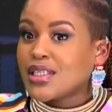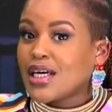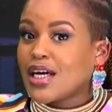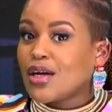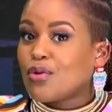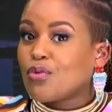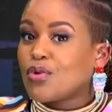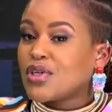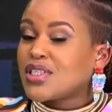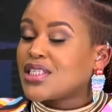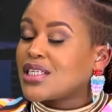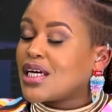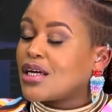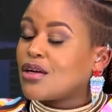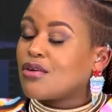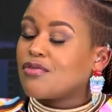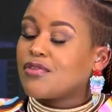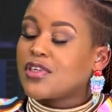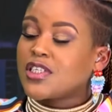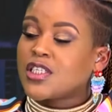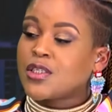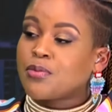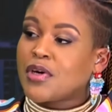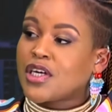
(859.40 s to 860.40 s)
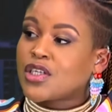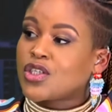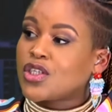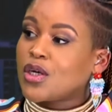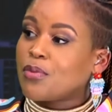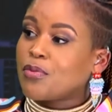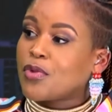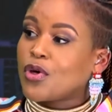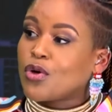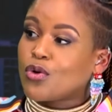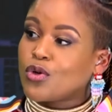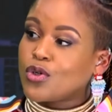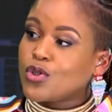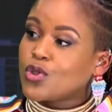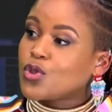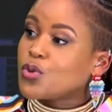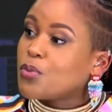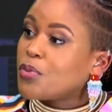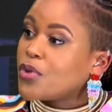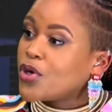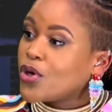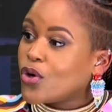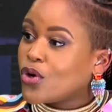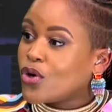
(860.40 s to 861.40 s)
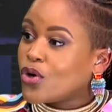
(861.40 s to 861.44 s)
what side of the spectrum you're going to be on.